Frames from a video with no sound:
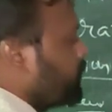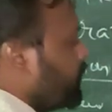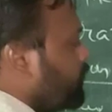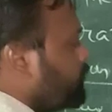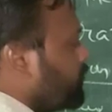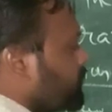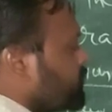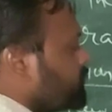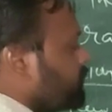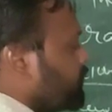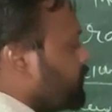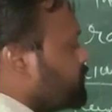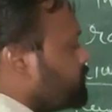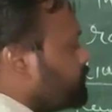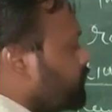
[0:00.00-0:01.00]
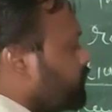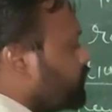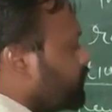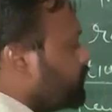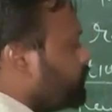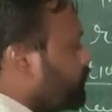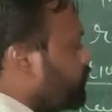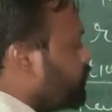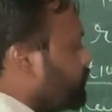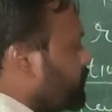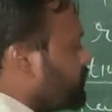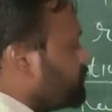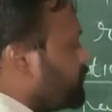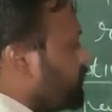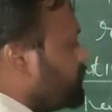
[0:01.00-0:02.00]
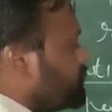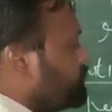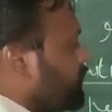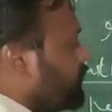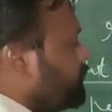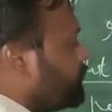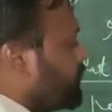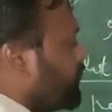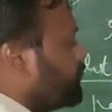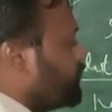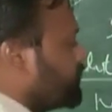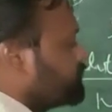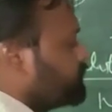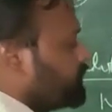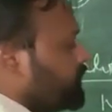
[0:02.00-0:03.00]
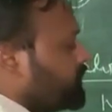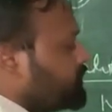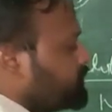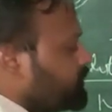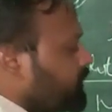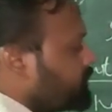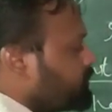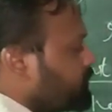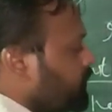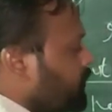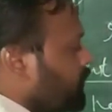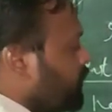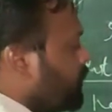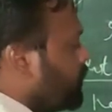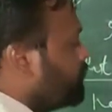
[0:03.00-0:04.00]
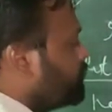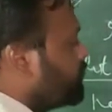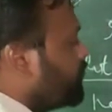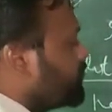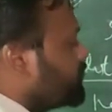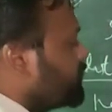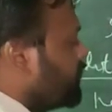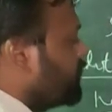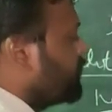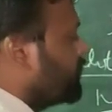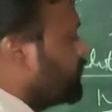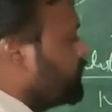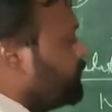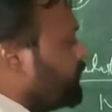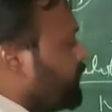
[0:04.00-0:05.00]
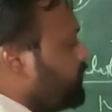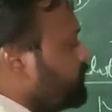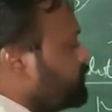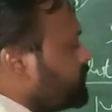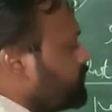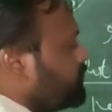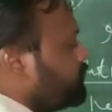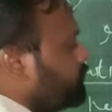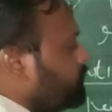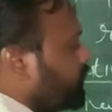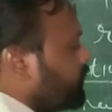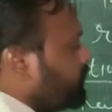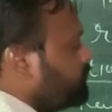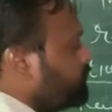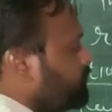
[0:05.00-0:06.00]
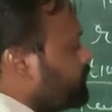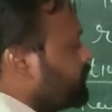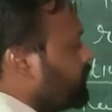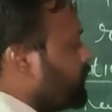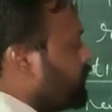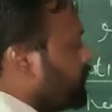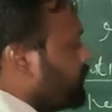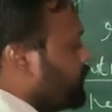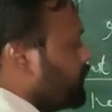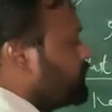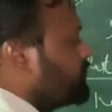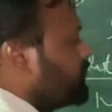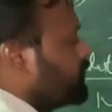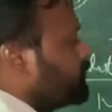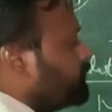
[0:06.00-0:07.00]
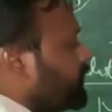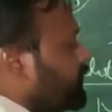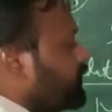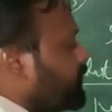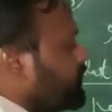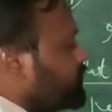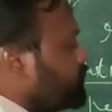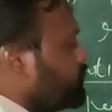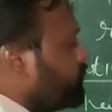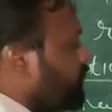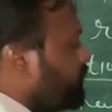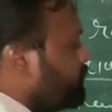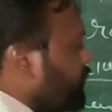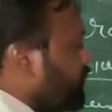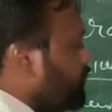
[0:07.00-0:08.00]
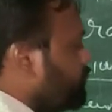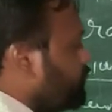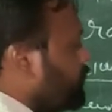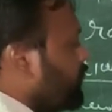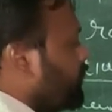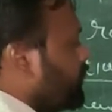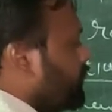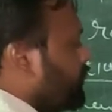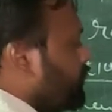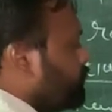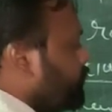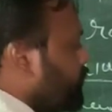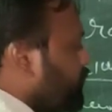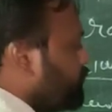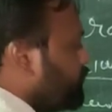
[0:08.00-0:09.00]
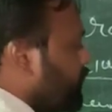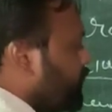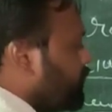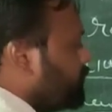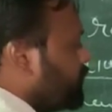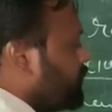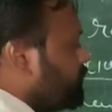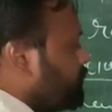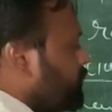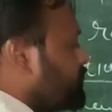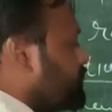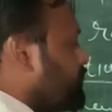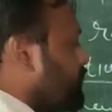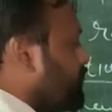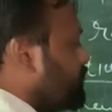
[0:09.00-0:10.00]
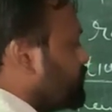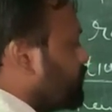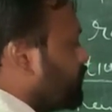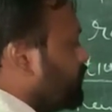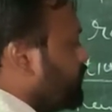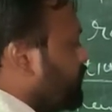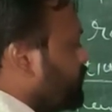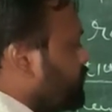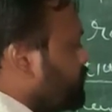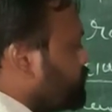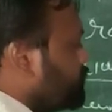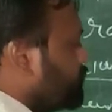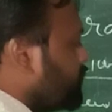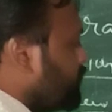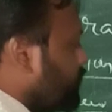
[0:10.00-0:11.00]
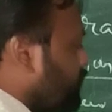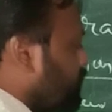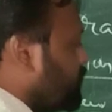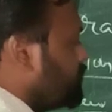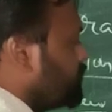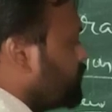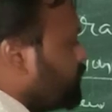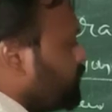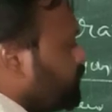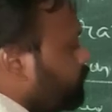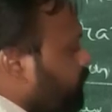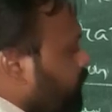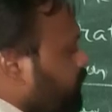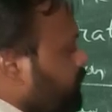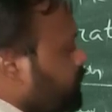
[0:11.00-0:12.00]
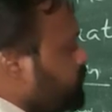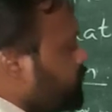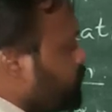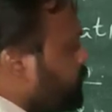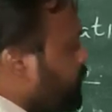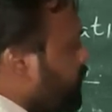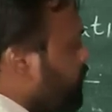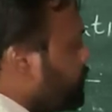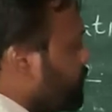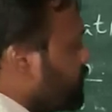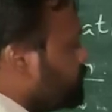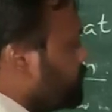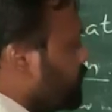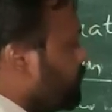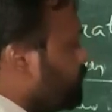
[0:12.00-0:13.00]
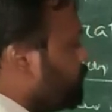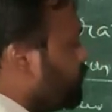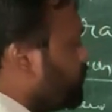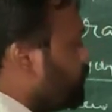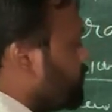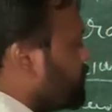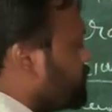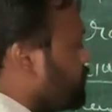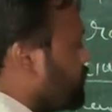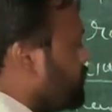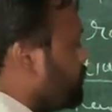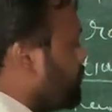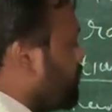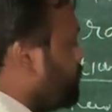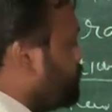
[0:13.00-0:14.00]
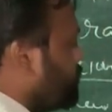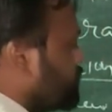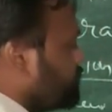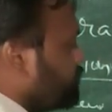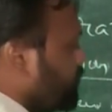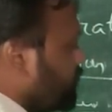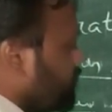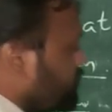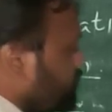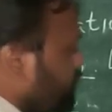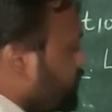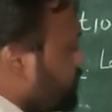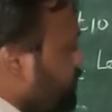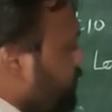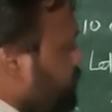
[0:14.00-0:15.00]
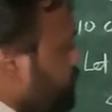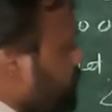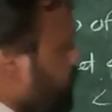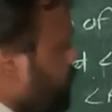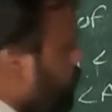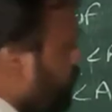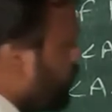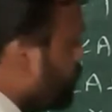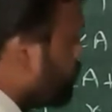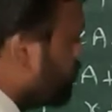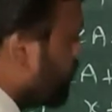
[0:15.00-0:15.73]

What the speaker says: 3 plus 1 is 4, 4 plus 1 is 5, 5 plus 1 is 6. Of course here are values, 1 is here, when there is no any value with the variable, it means here is already understood, here is a 1. So 3 plus 1 4 plus 1 5 plus 1 is 6, x is equal to